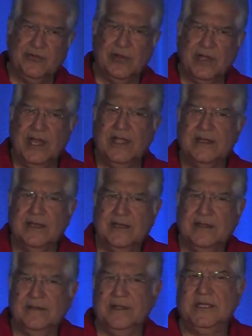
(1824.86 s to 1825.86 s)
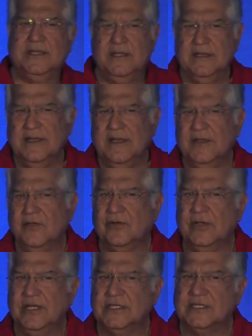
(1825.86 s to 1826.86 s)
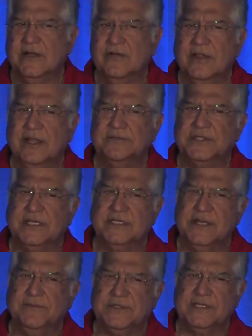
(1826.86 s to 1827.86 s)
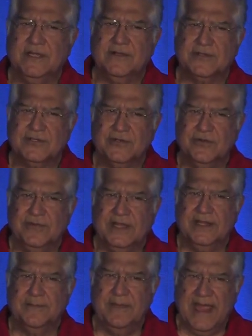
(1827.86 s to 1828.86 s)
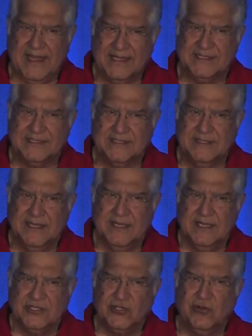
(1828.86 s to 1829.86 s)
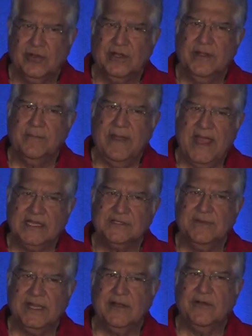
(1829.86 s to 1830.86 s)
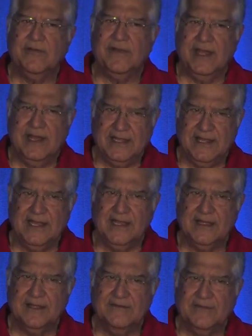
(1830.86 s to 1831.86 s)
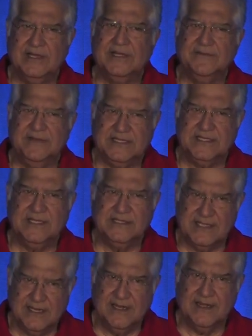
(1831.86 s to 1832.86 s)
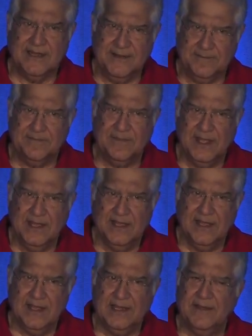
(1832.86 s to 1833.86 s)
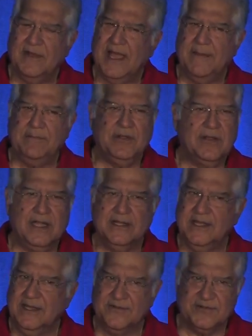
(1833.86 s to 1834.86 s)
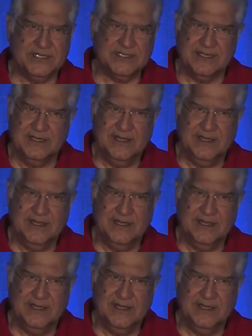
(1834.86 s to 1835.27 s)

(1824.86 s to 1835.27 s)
could get a, uh, uh, you could discount them 60% or so with the banks so the banks without realizing it were the vcs in our time and they were happy to get the interest